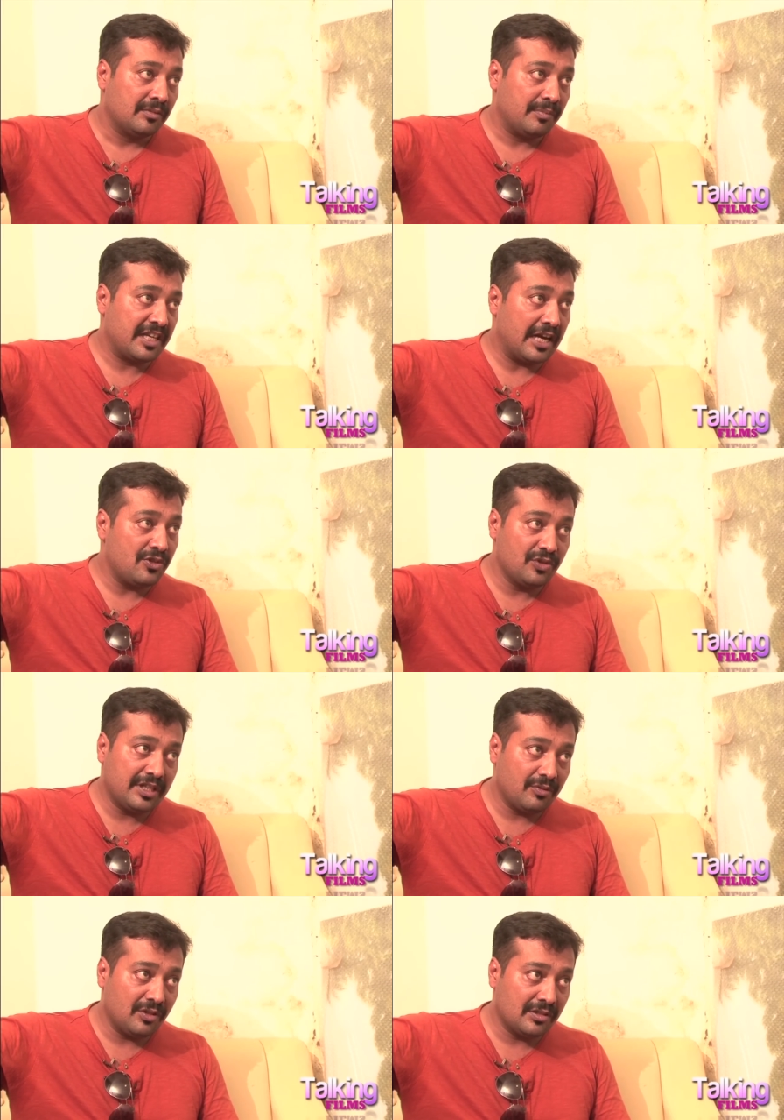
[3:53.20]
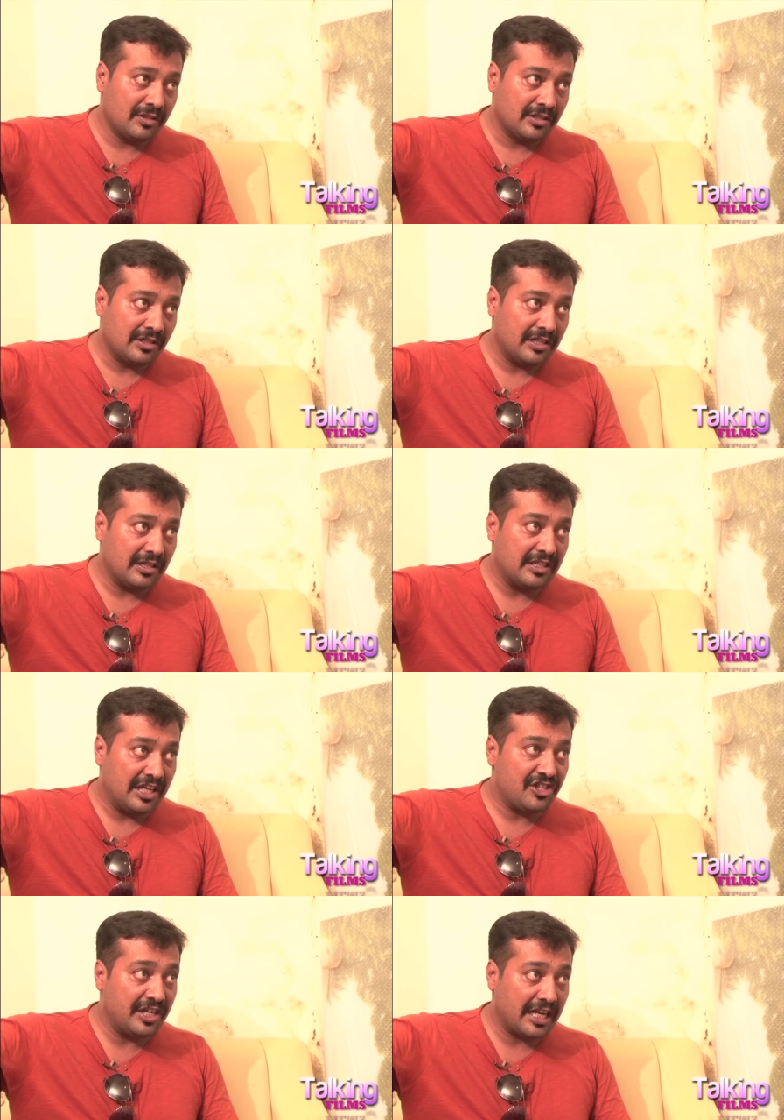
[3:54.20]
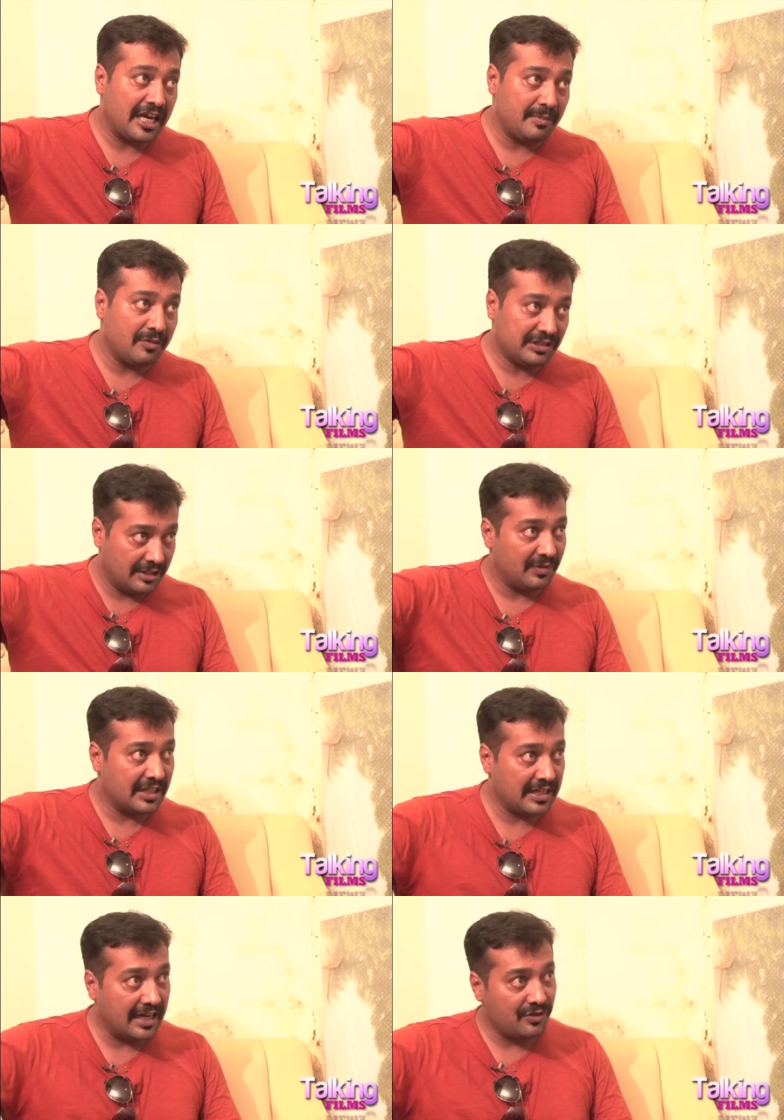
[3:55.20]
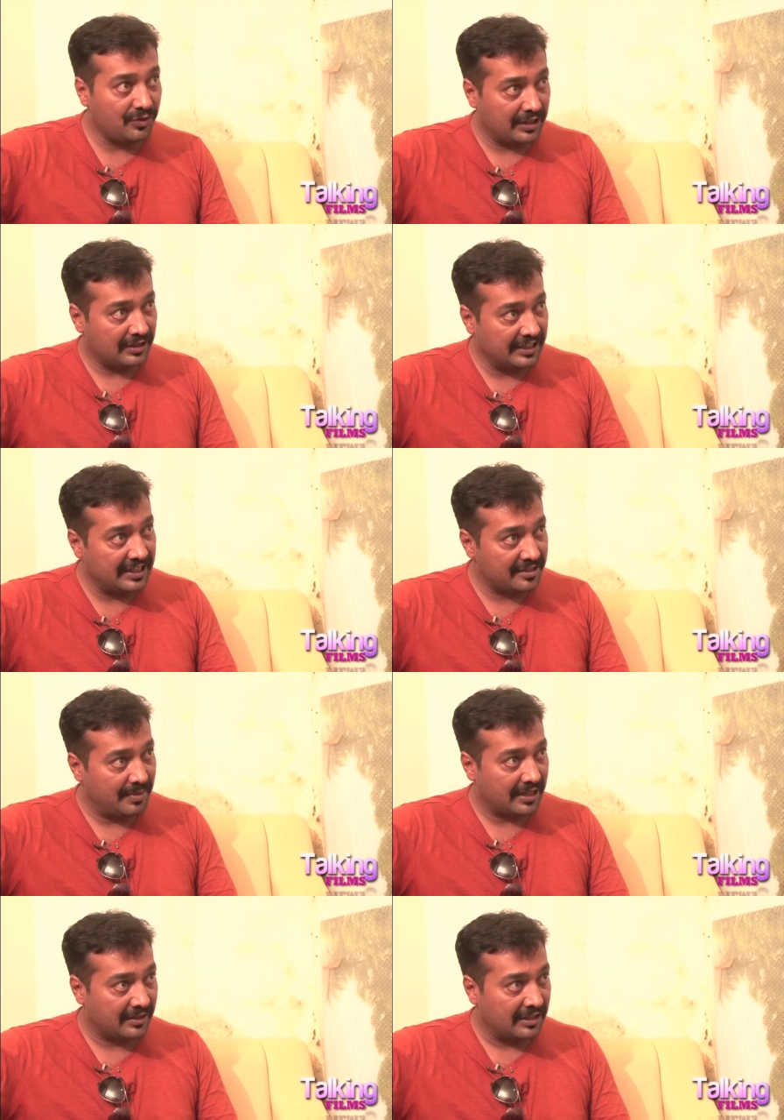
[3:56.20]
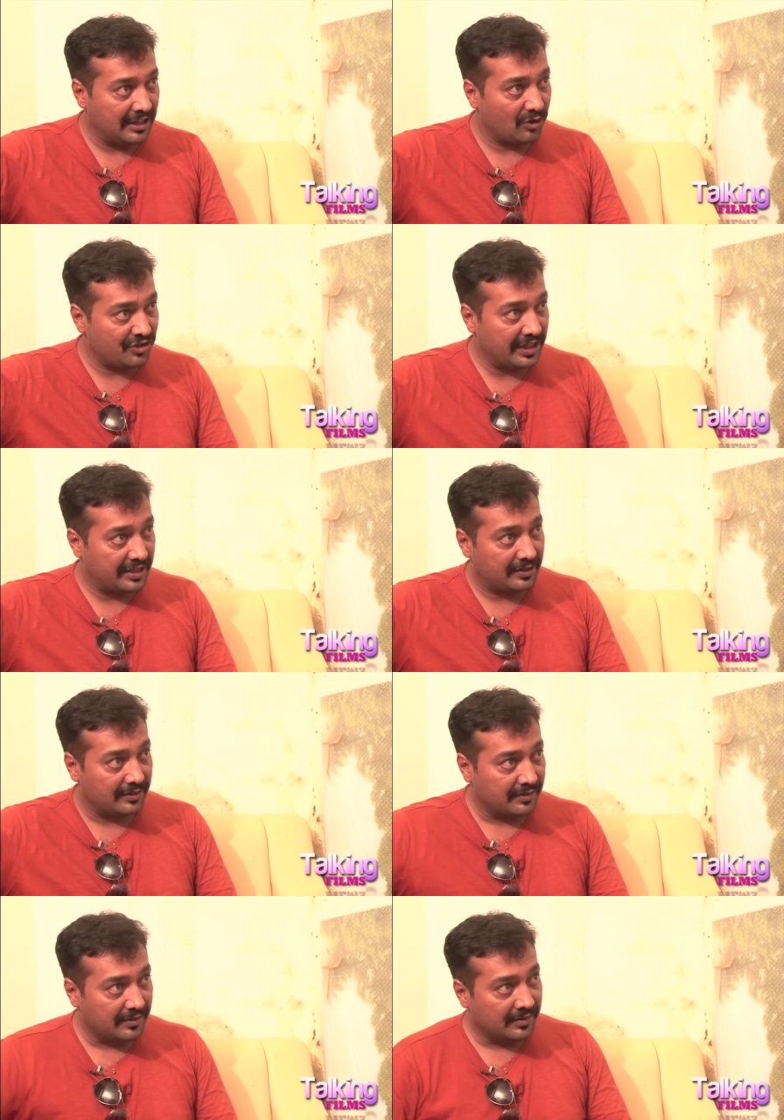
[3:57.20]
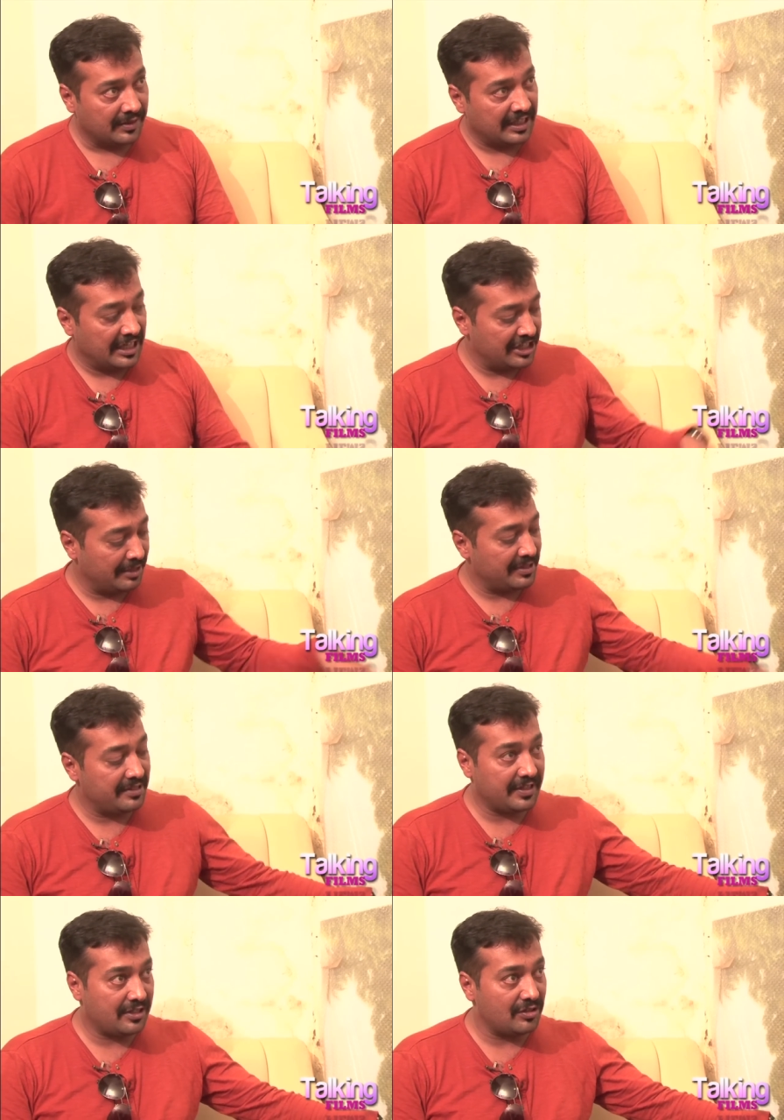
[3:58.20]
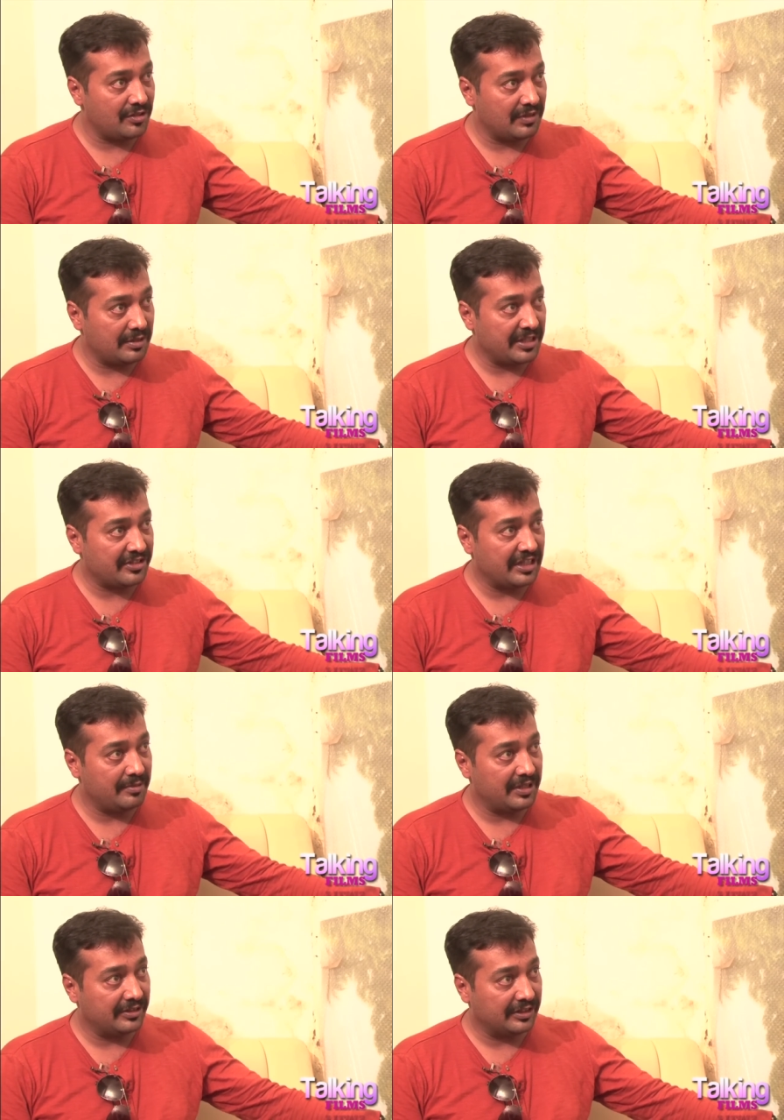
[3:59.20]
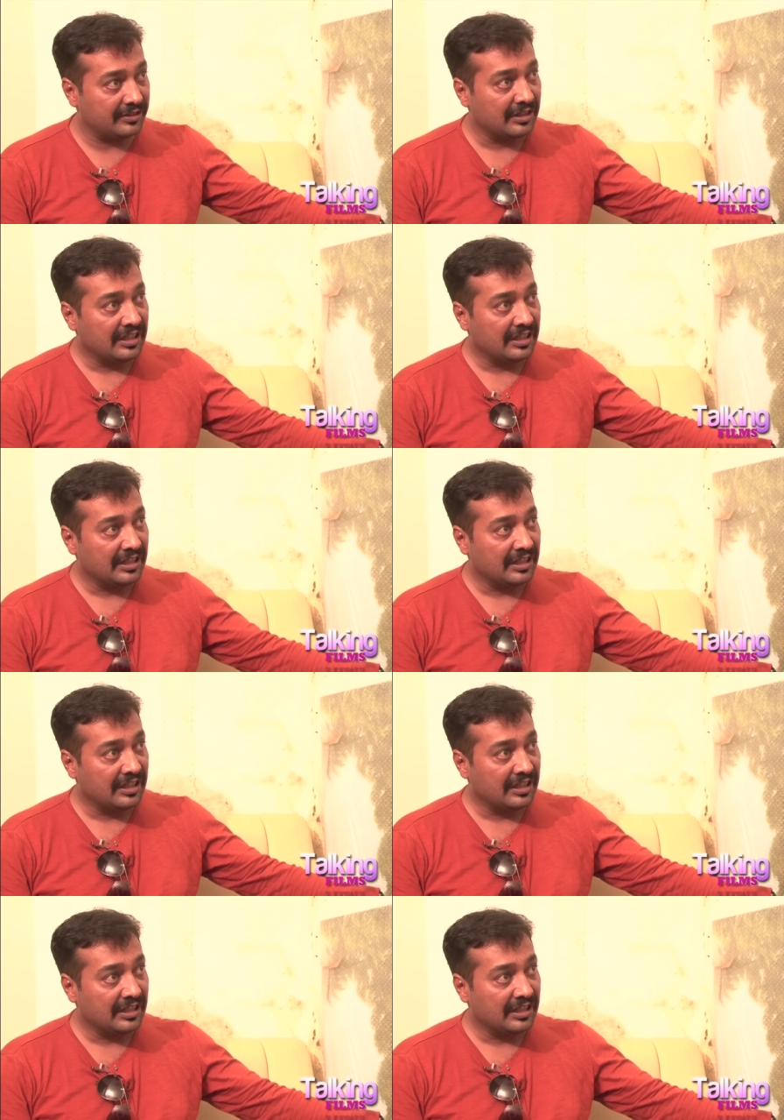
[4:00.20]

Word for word: Grand Jury Award, the Asian Academy Awards. It won the Grand Jury three right. days back right. in Australia. In Asia Pacific, it also won the best screenplay thing.